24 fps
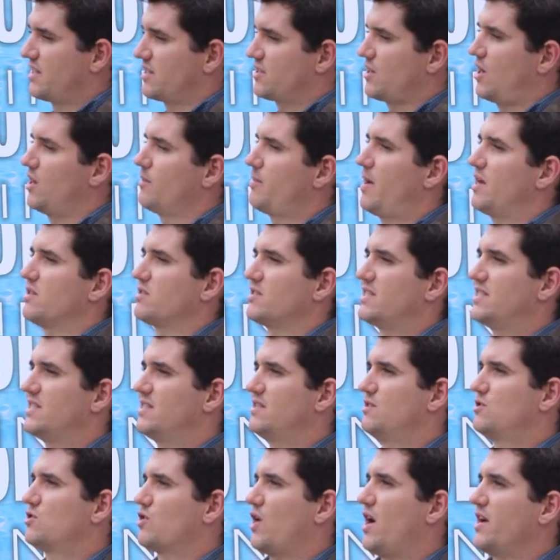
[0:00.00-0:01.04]
It's all about
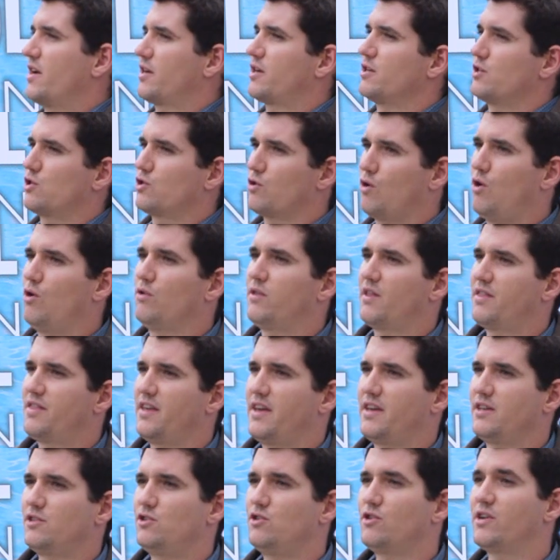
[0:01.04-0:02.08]
trying to control the
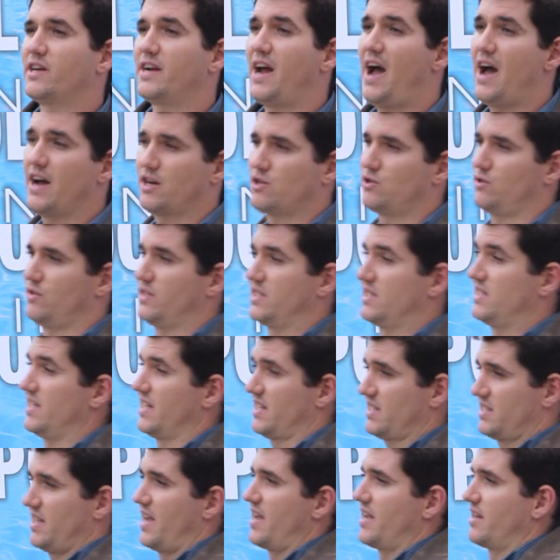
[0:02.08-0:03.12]
things you can actually
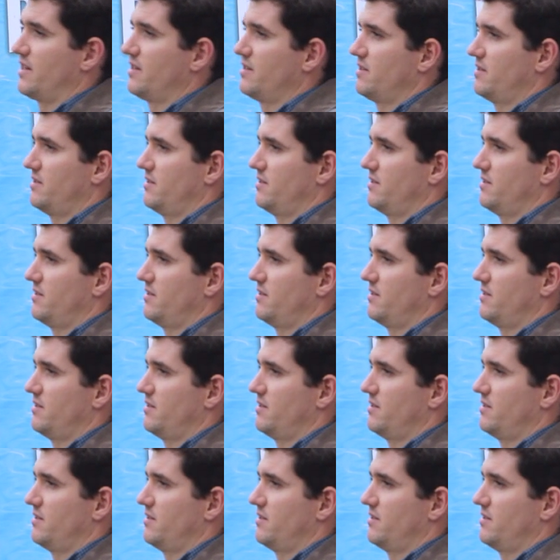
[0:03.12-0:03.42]
dictate